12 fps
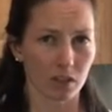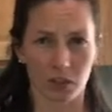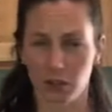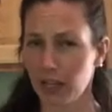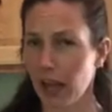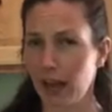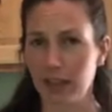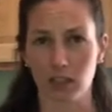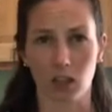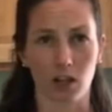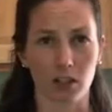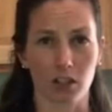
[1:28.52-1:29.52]
So yeah,
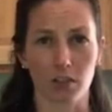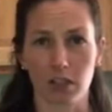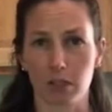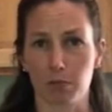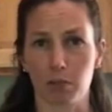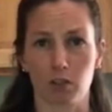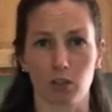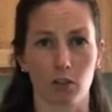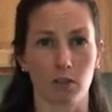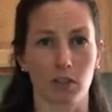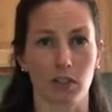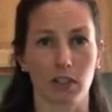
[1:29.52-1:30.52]
as long as you keep your
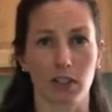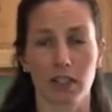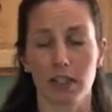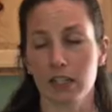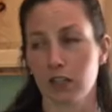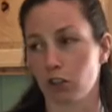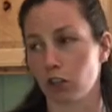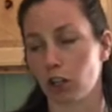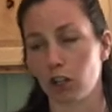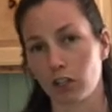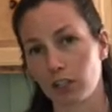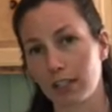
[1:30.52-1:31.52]
surfaces clean, your
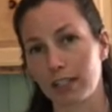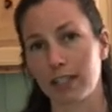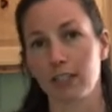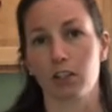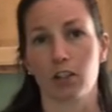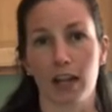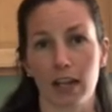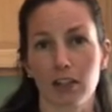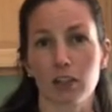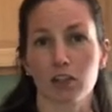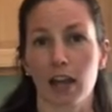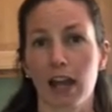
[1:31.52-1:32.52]
jars are clean, your
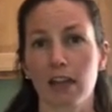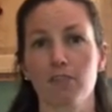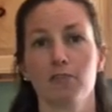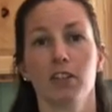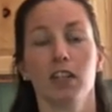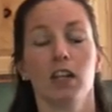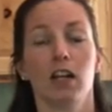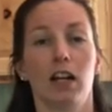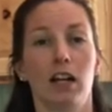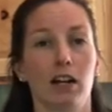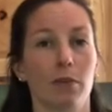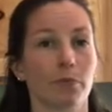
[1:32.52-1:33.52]
hands, your knife,
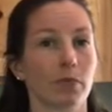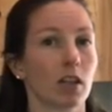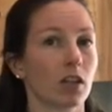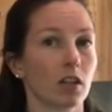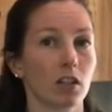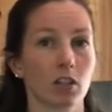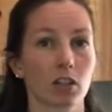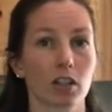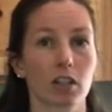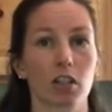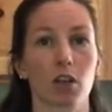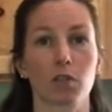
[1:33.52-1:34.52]
you're
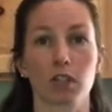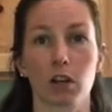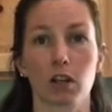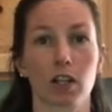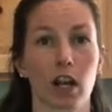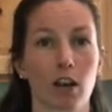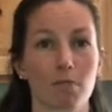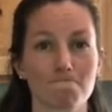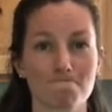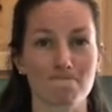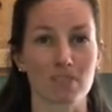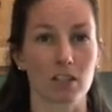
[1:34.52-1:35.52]
good to go. Sauerkraut,
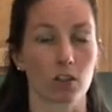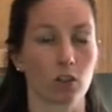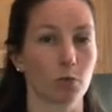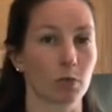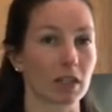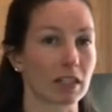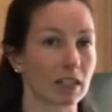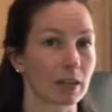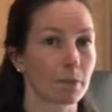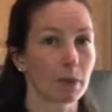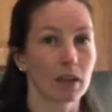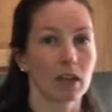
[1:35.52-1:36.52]
super easy.
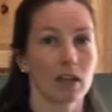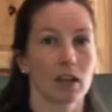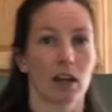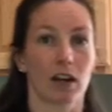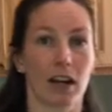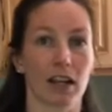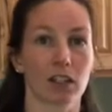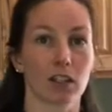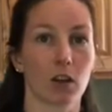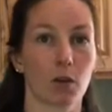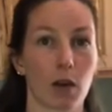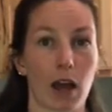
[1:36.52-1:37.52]
Alright,
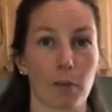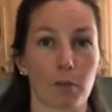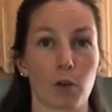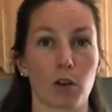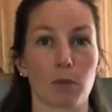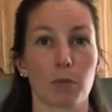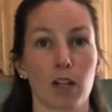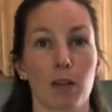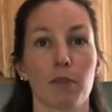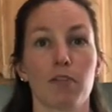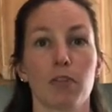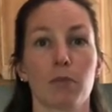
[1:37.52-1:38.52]
so I'm going to pull
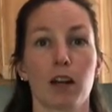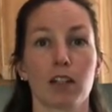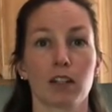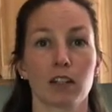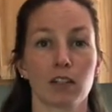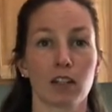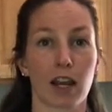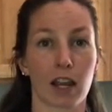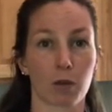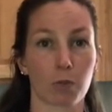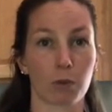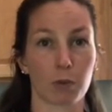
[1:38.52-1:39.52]
out my food processor
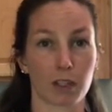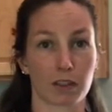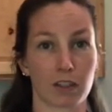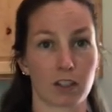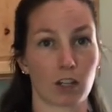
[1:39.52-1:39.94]
and we will get this